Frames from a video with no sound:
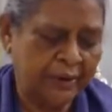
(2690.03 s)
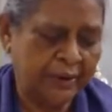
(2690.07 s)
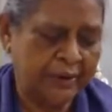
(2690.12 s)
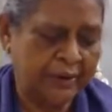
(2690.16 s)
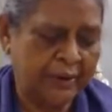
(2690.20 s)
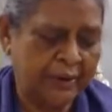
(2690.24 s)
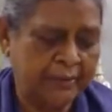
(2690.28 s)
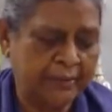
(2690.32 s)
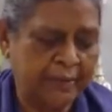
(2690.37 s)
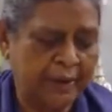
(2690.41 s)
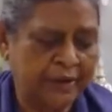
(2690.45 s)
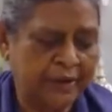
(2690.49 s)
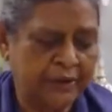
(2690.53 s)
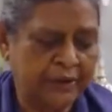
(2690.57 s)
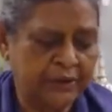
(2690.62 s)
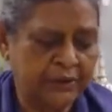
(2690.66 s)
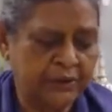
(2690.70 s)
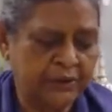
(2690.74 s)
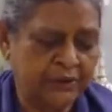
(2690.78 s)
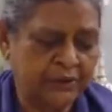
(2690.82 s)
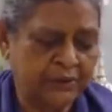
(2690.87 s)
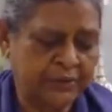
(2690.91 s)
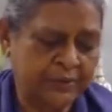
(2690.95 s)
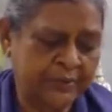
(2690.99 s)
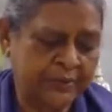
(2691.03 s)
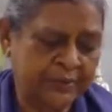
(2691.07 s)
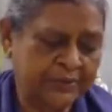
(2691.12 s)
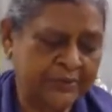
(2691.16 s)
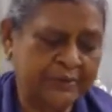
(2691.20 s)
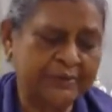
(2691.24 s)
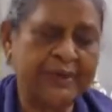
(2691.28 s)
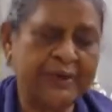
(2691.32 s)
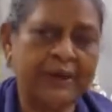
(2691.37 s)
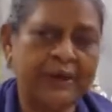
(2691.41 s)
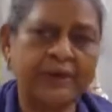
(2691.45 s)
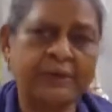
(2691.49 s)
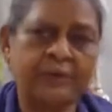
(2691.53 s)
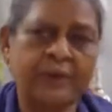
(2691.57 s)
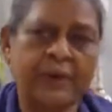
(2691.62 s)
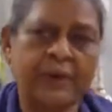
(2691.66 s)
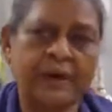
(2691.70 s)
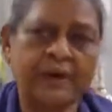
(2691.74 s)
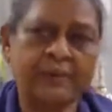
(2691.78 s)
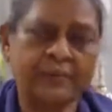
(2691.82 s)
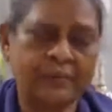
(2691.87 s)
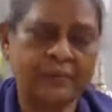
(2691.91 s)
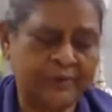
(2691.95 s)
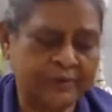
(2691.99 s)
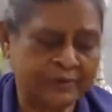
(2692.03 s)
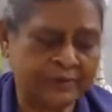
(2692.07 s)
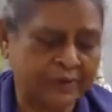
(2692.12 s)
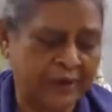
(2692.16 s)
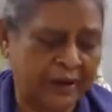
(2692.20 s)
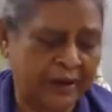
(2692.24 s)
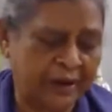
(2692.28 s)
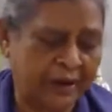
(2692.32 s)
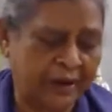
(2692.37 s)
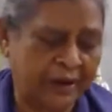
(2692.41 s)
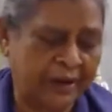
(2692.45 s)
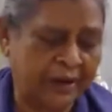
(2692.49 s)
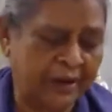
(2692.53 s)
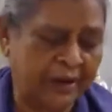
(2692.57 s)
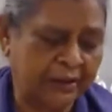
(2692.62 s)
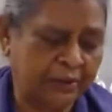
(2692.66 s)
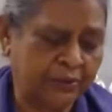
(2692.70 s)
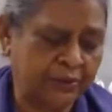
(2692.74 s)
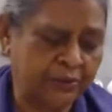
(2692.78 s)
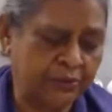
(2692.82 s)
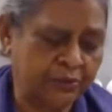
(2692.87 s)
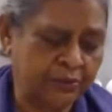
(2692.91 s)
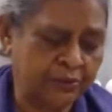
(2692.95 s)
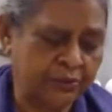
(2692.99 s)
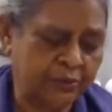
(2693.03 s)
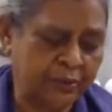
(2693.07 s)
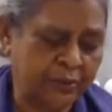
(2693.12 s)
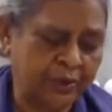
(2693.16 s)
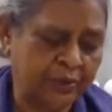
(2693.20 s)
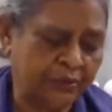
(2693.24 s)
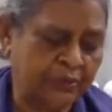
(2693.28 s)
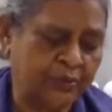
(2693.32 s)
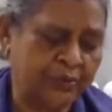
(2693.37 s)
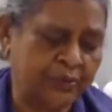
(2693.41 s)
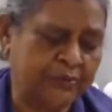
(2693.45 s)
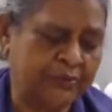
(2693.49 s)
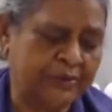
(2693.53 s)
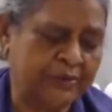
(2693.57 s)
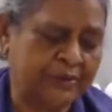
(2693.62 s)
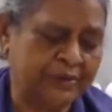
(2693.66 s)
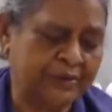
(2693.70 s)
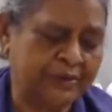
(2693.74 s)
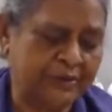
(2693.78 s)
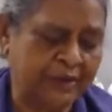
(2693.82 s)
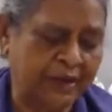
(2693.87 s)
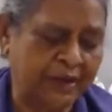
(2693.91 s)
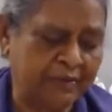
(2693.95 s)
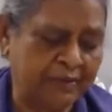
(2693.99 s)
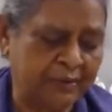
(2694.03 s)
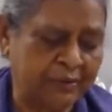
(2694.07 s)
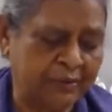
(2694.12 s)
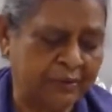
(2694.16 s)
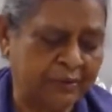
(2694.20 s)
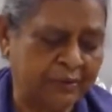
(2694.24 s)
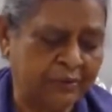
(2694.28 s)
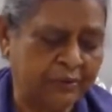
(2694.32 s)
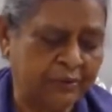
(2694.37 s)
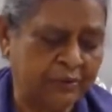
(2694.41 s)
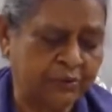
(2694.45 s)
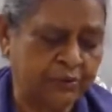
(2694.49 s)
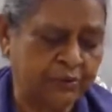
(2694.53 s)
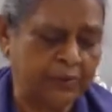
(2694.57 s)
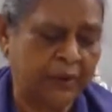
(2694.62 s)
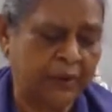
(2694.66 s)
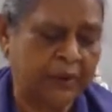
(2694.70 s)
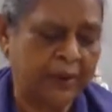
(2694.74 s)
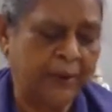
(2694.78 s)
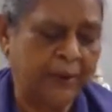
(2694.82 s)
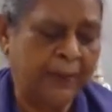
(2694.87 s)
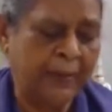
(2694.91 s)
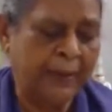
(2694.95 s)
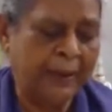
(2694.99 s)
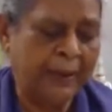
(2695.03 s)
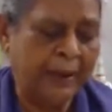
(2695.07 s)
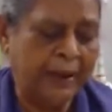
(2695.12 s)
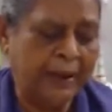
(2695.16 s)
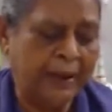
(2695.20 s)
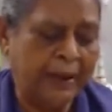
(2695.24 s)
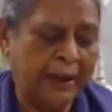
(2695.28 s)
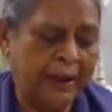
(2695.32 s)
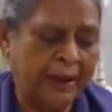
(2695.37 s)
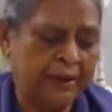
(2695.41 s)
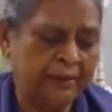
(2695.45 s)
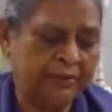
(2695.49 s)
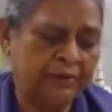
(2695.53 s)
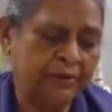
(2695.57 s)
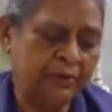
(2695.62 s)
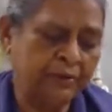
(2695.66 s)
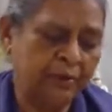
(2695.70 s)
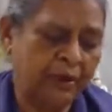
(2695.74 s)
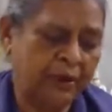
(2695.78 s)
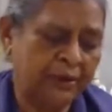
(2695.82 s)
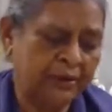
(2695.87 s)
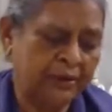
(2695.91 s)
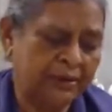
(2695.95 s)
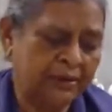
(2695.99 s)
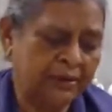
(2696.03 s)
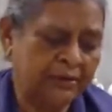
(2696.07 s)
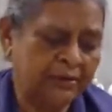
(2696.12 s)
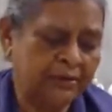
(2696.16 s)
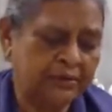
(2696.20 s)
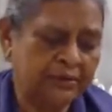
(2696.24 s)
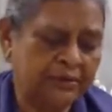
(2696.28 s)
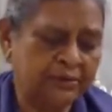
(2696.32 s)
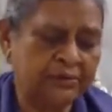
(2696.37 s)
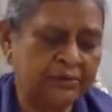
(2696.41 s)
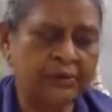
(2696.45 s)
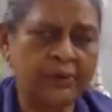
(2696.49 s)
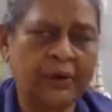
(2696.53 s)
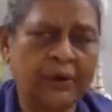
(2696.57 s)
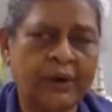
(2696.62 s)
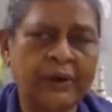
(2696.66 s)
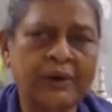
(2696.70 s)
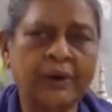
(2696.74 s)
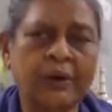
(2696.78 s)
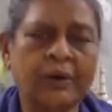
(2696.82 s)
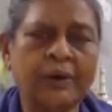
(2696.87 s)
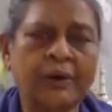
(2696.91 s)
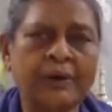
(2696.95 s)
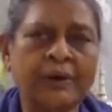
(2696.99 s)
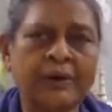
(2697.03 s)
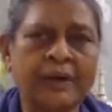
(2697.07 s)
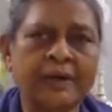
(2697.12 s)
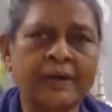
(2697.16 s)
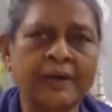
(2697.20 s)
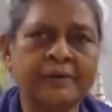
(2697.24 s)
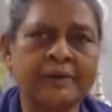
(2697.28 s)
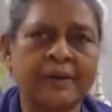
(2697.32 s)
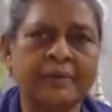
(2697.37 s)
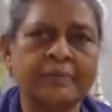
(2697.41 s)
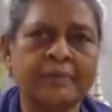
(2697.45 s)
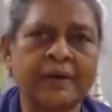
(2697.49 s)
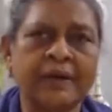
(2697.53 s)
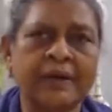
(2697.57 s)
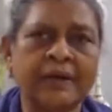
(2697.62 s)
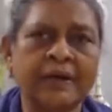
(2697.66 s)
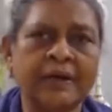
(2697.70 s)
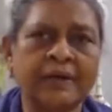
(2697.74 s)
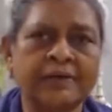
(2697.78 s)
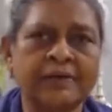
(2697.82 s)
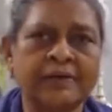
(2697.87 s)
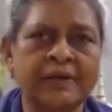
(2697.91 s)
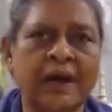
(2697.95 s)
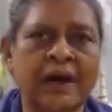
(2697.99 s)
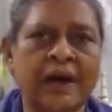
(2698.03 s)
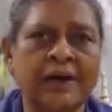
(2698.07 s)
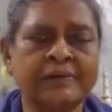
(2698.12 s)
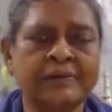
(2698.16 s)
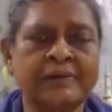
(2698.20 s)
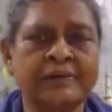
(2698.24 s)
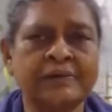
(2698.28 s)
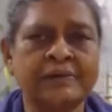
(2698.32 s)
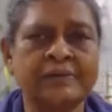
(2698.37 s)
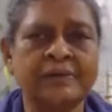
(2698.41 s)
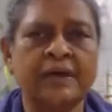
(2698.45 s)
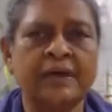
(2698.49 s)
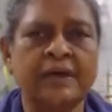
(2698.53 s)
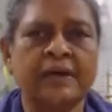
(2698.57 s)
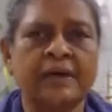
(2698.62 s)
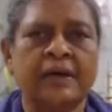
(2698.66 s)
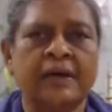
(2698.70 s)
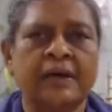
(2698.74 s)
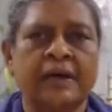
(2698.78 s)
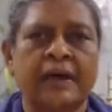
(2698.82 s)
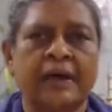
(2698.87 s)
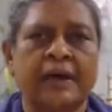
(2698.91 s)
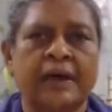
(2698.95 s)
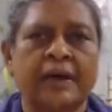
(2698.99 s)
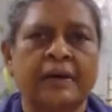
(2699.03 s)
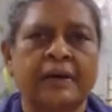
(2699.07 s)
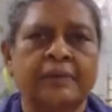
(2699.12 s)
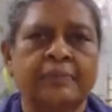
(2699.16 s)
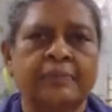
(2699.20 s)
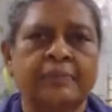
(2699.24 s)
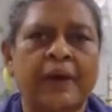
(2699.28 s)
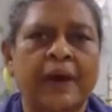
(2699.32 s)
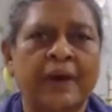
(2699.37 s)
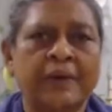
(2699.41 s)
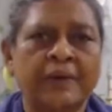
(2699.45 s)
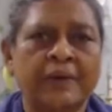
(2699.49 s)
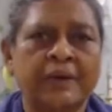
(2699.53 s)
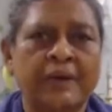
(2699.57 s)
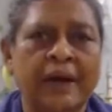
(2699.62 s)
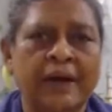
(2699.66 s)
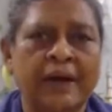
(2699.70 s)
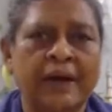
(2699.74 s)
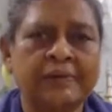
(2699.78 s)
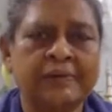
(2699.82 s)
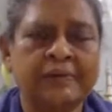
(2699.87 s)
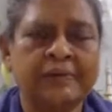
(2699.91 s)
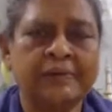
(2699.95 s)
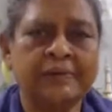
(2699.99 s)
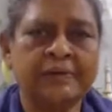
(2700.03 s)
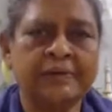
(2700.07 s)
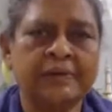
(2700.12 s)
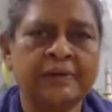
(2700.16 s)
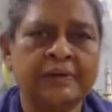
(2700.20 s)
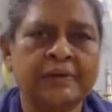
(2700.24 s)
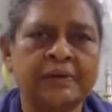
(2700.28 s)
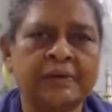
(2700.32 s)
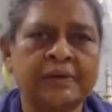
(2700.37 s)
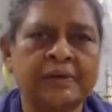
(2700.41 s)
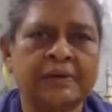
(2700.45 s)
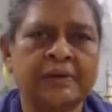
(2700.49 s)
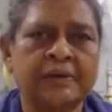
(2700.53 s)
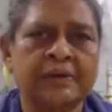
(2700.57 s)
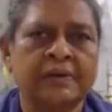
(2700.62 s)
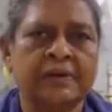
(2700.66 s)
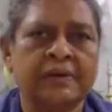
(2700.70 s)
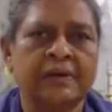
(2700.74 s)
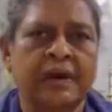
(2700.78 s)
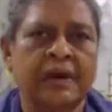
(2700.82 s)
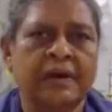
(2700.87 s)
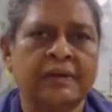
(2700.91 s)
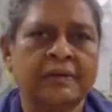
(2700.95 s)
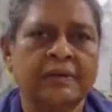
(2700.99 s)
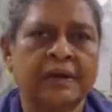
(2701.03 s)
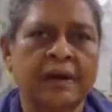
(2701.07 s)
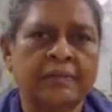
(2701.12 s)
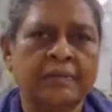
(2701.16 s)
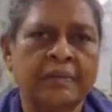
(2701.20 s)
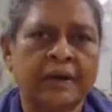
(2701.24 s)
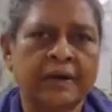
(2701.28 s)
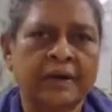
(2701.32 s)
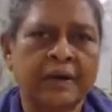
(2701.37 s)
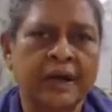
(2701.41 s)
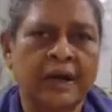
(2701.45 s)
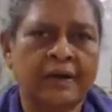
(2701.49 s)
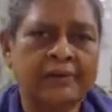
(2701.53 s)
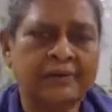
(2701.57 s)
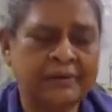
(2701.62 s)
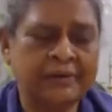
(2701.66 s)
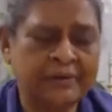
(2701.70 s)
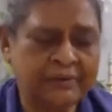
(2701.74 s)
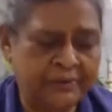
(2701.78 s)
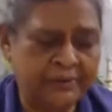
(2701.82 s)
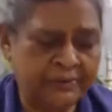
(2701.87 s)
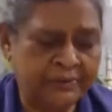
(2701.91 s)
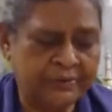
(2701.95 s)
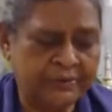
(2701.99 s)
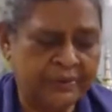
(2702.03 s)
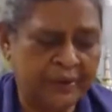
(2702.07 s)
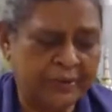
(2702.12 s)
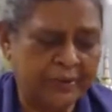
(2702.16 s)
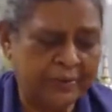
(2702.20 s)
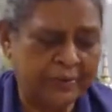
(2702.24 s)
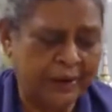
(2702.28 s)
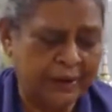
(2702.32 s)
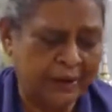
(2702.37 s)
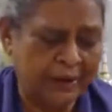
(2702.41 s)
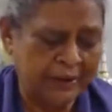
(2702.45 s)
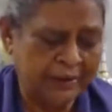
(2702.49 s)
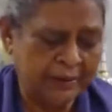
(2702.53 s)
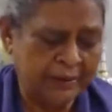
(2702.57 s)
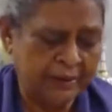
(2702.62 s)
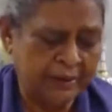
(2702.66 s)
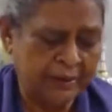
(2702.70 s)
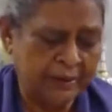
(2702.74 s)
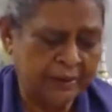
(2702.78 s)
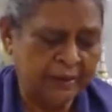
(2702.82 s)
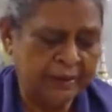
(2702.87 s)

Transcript: And my resource person that time was Ayya Kusuma, who was Mrs. Devendra Kusuma, and few others. So I organized some English classes and Pali classes and Dhamma classes for some nuns.